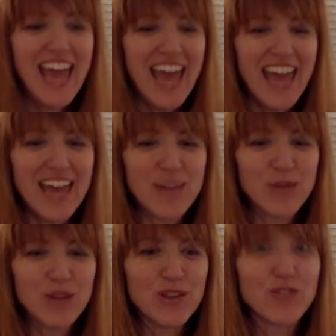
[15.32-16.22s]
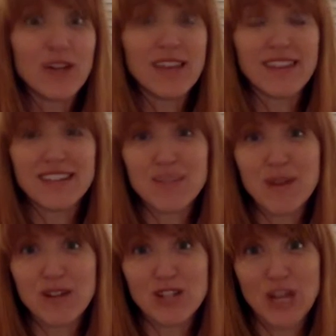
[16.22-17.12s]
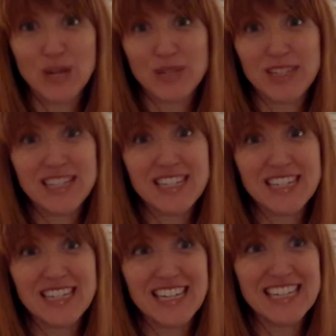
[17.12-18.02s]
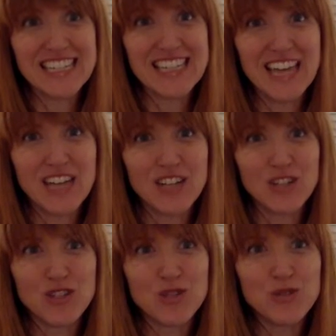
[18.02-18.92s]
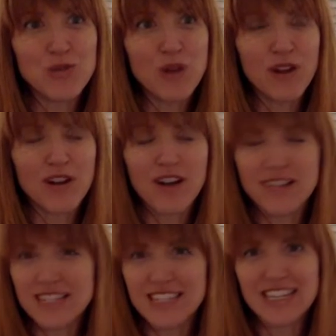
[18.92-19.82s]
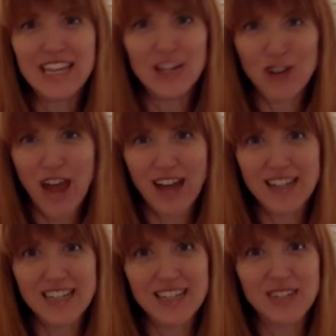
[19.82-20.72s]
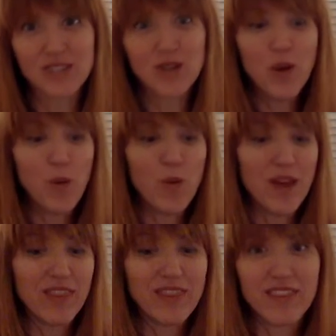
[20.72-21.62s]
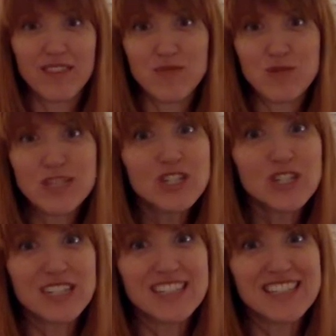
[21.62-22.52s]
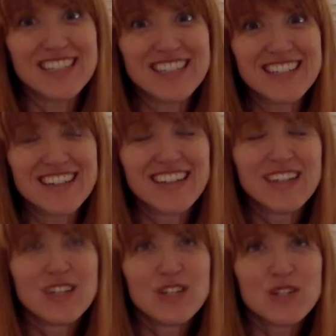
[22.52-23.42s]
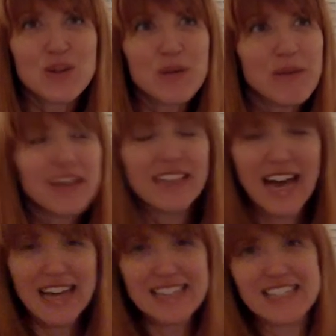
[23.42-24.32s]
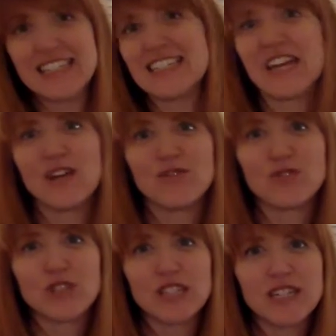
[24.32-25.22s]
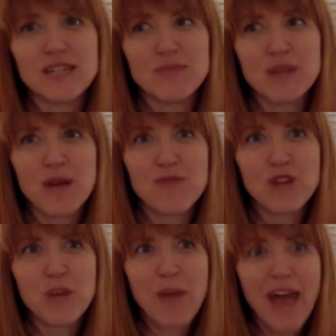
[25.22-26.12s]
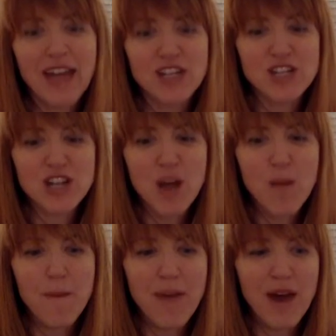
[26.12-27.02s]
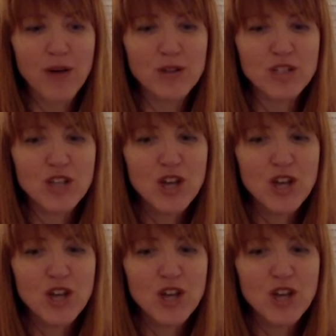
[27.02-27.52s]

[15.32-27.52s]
And one of the great things about Shannos dancing is that you are constantly interacting with the musicians. So in my classes, I've really become very passionate about